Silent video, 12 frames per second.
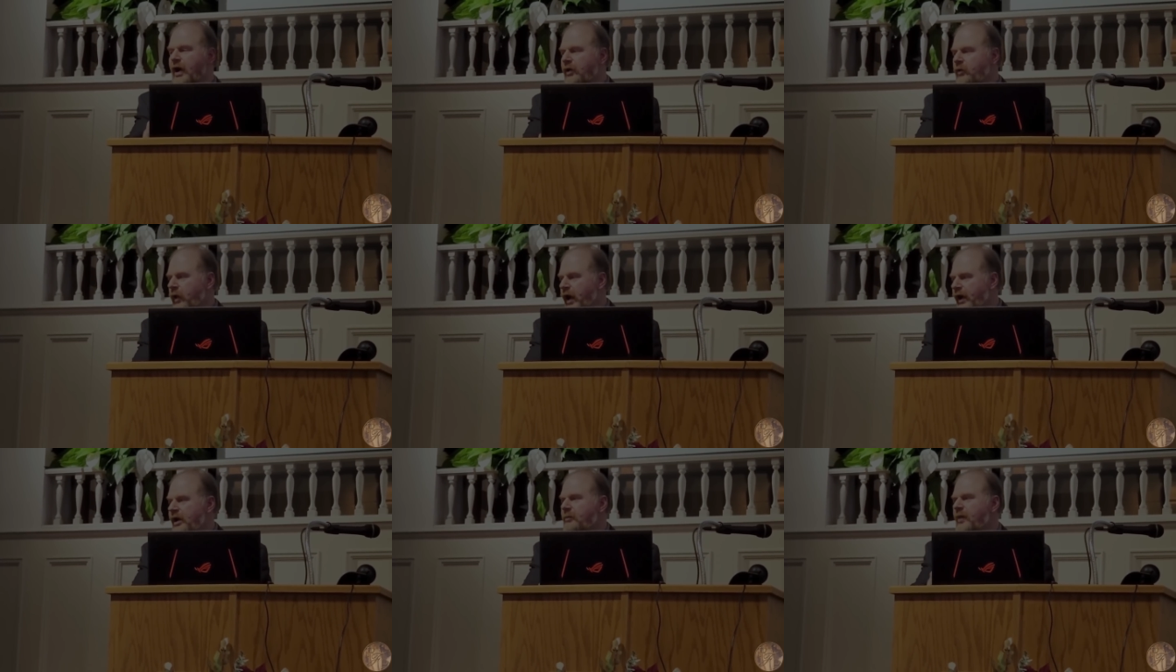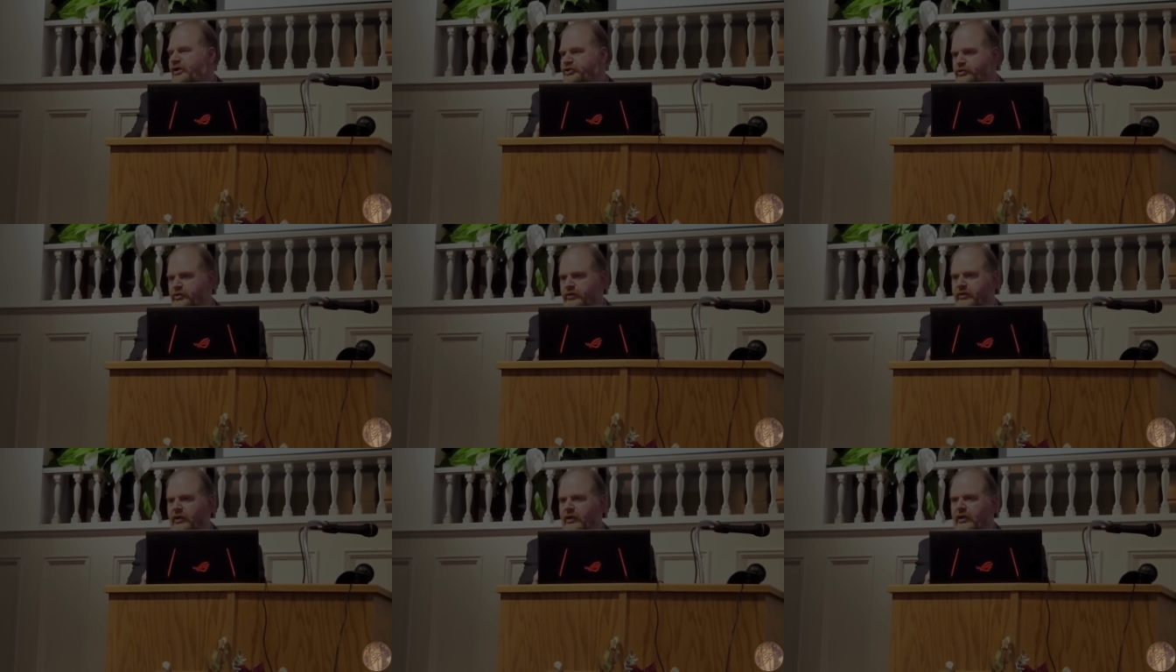and my way and my
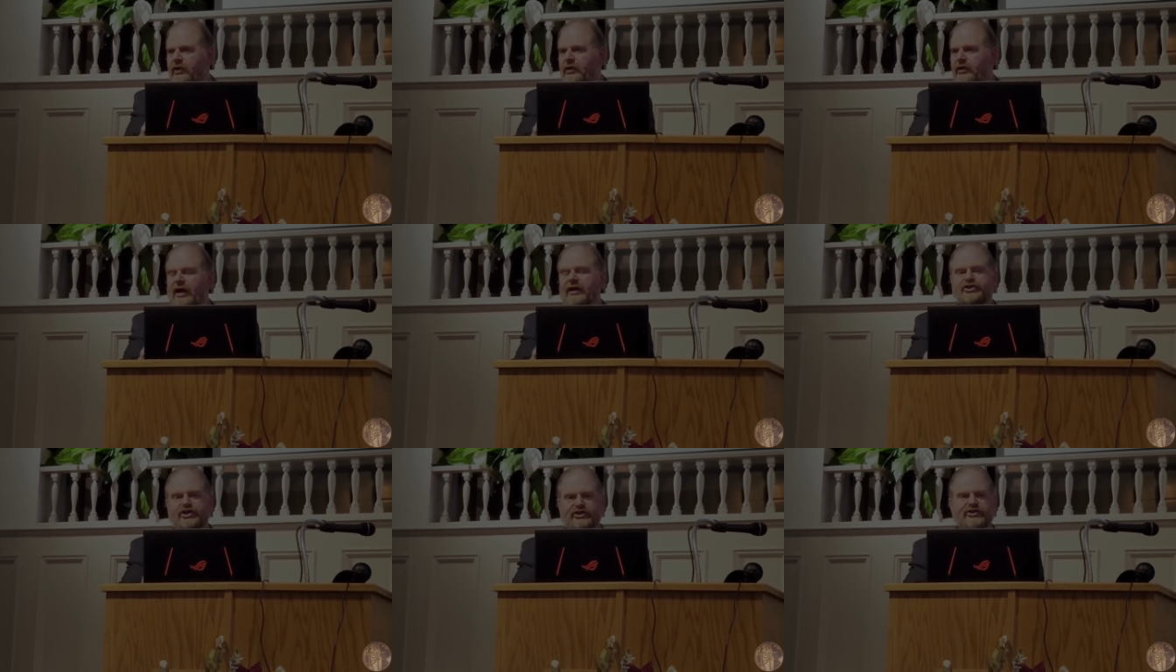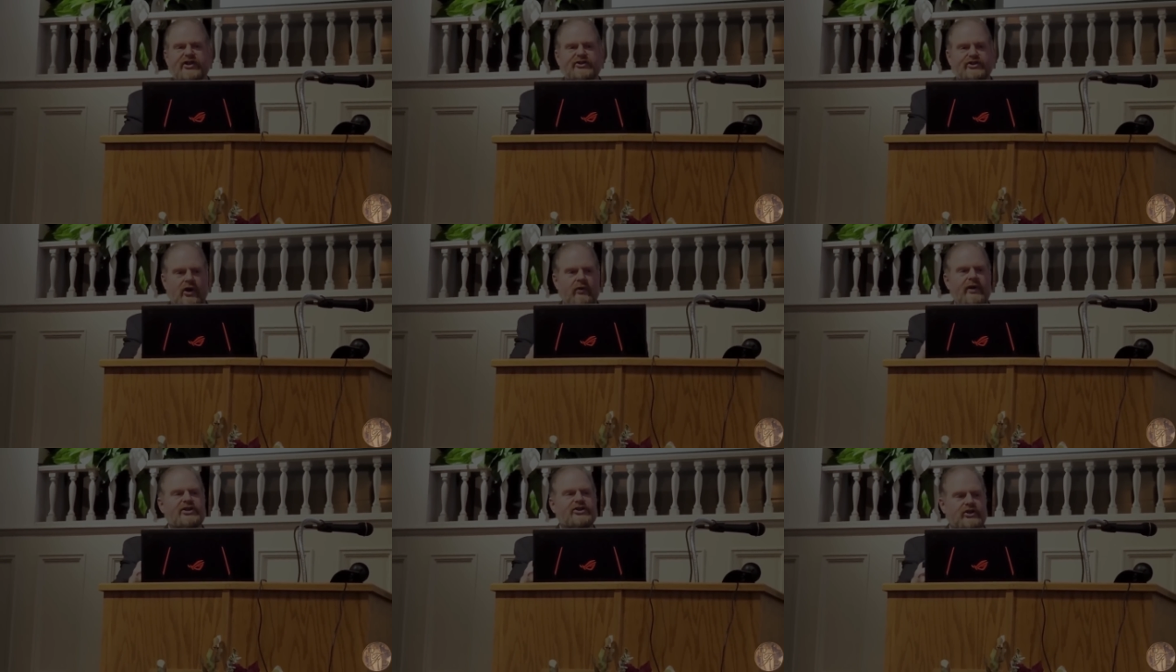truth. And Jesus has
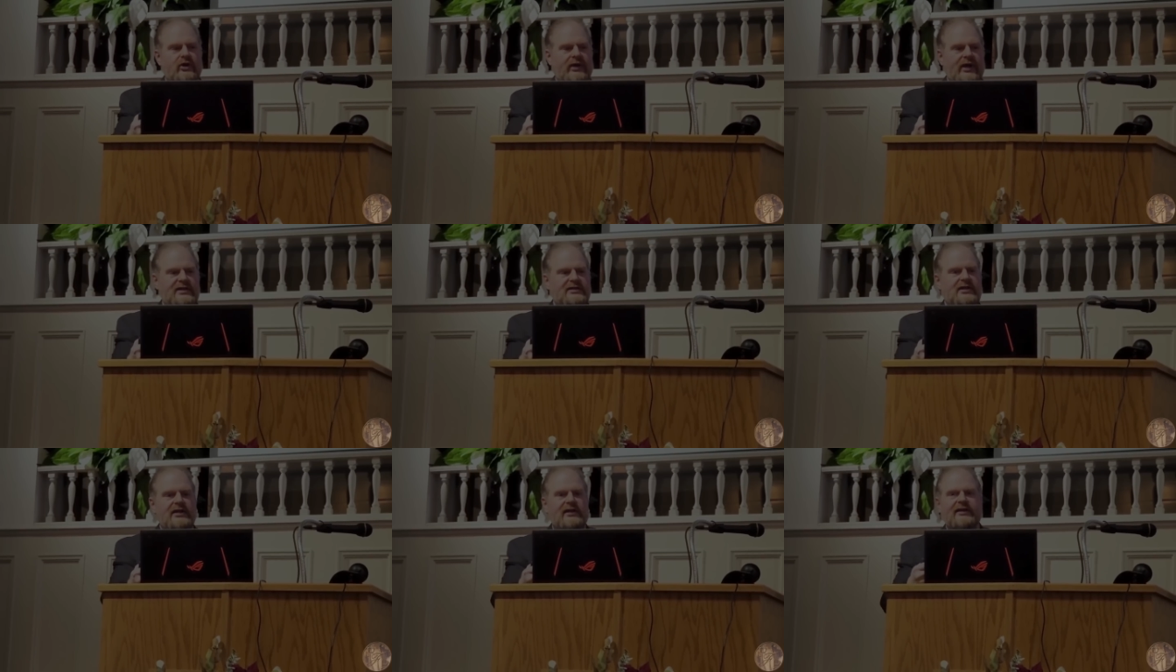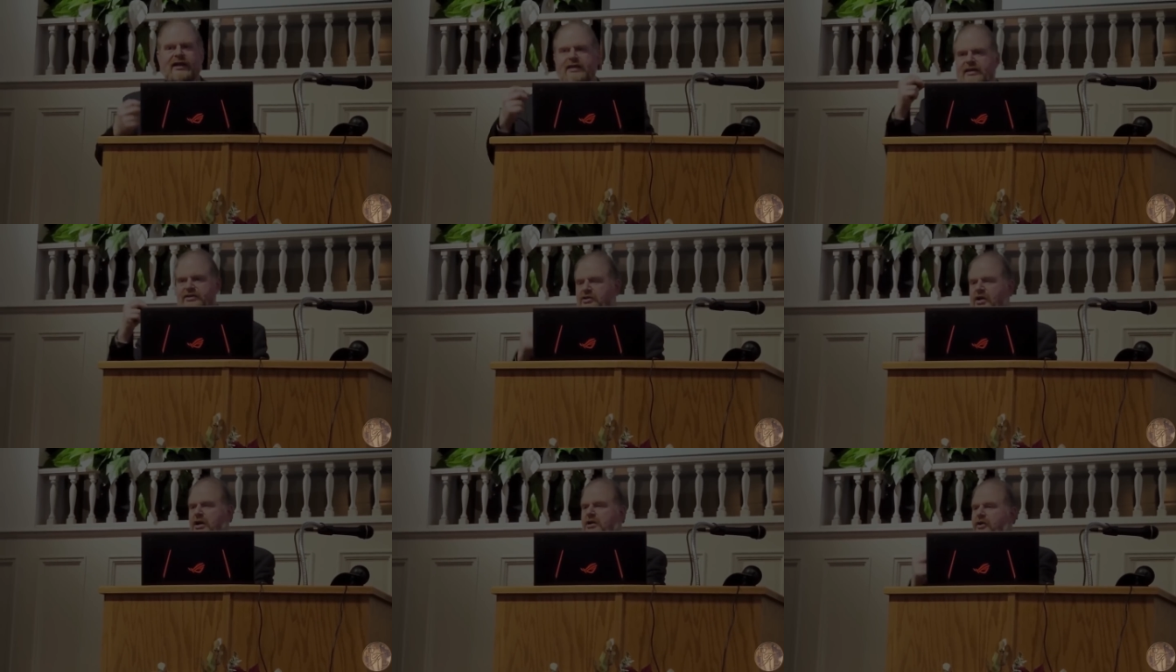already shown us that he
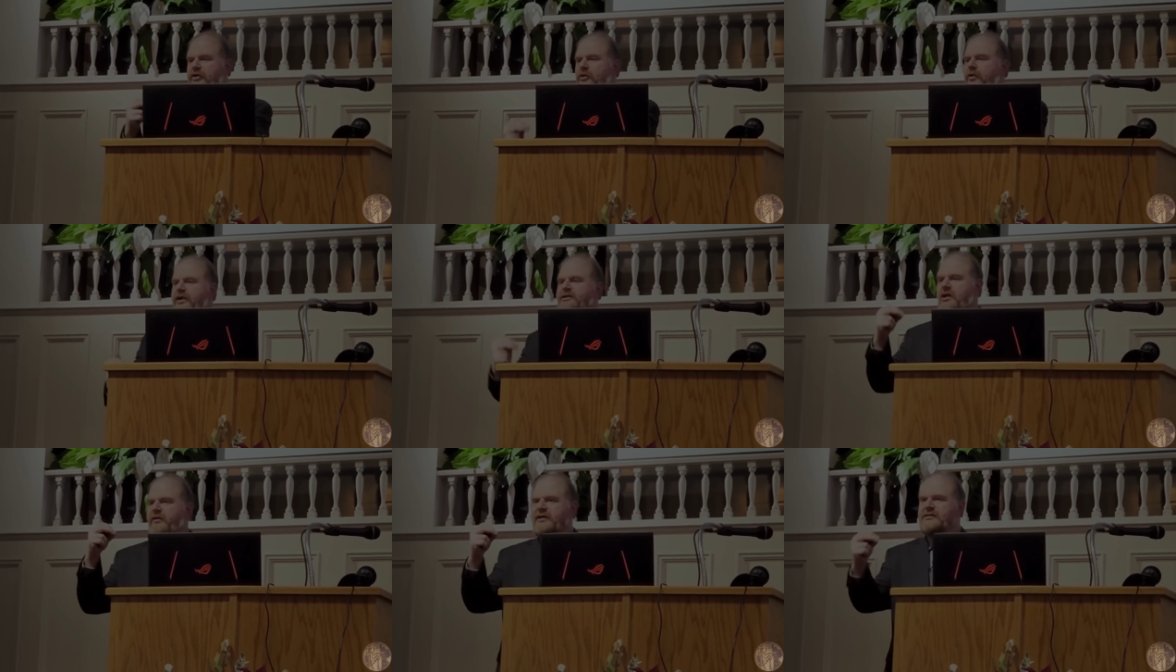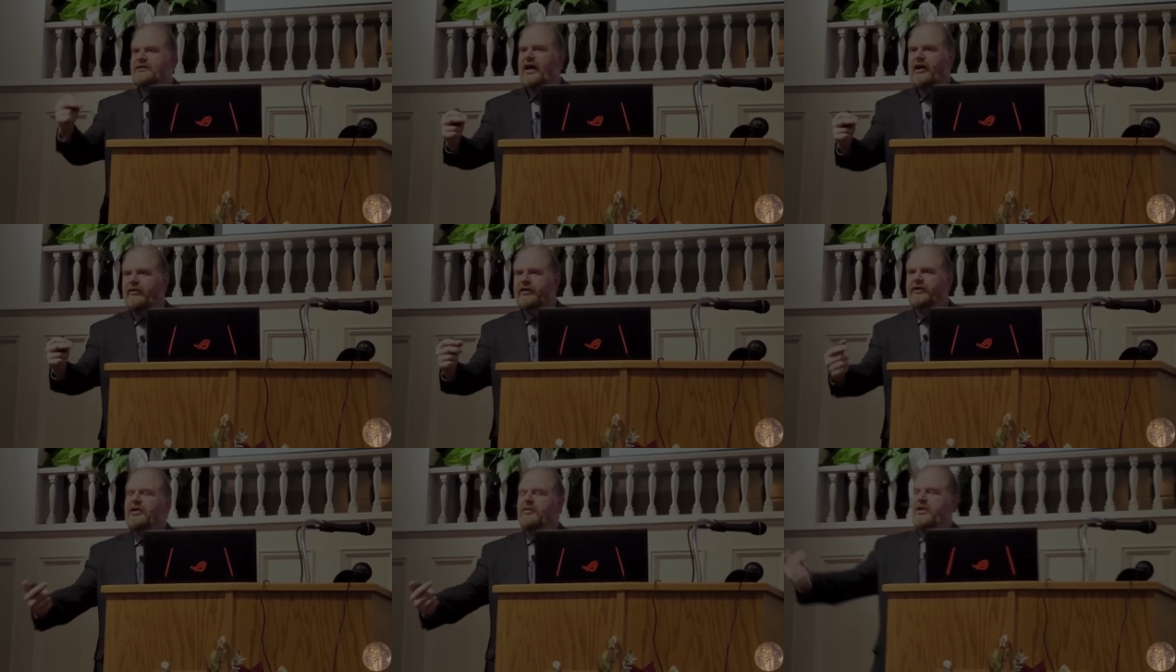is not an authoritarian
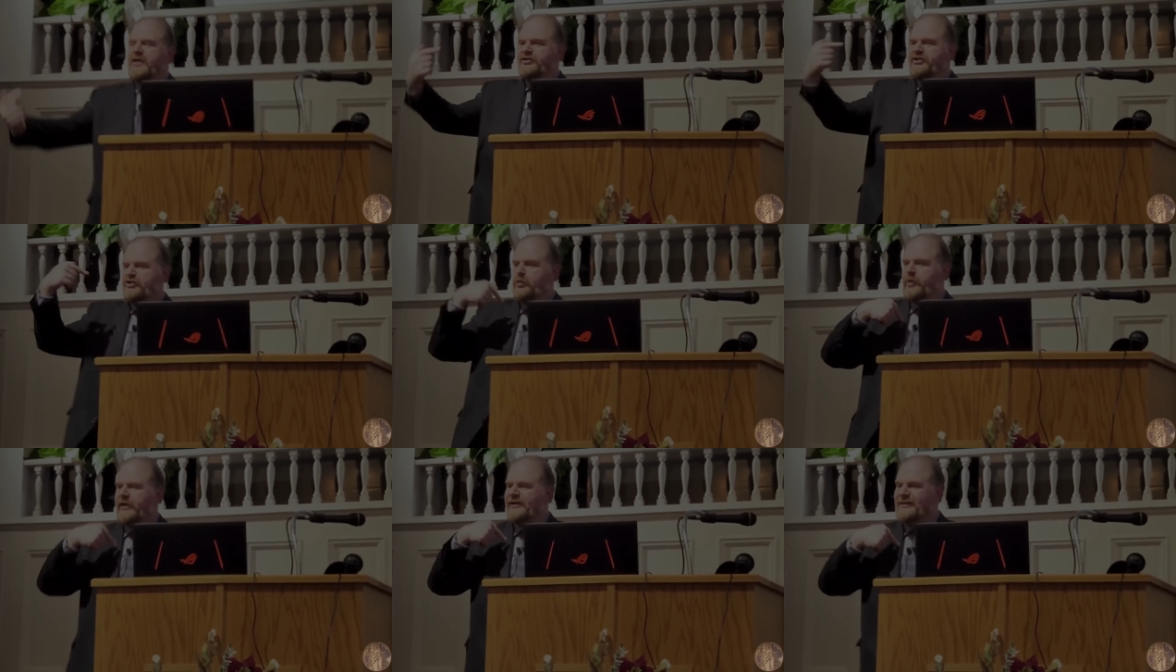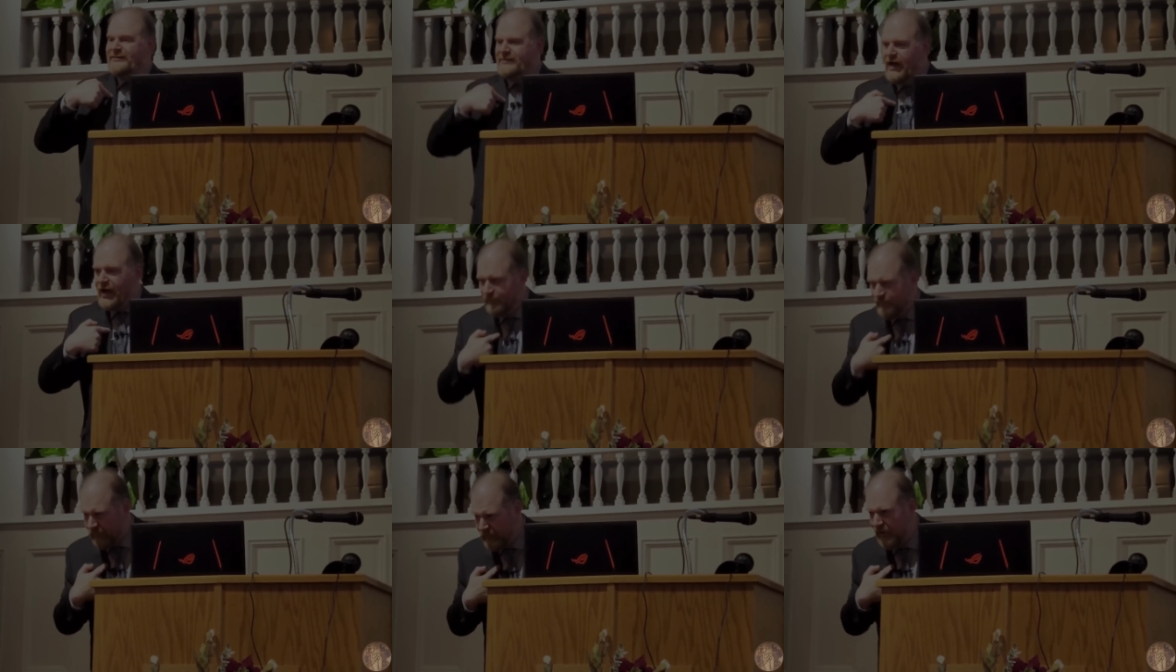tyrant because he's willing to
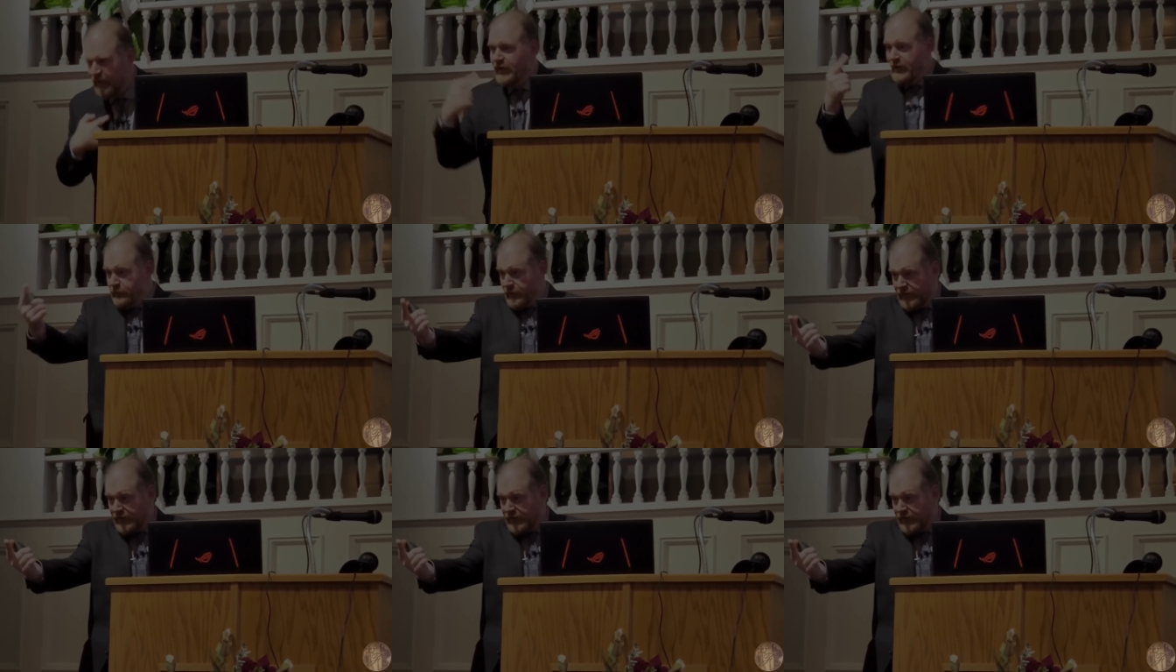die for me,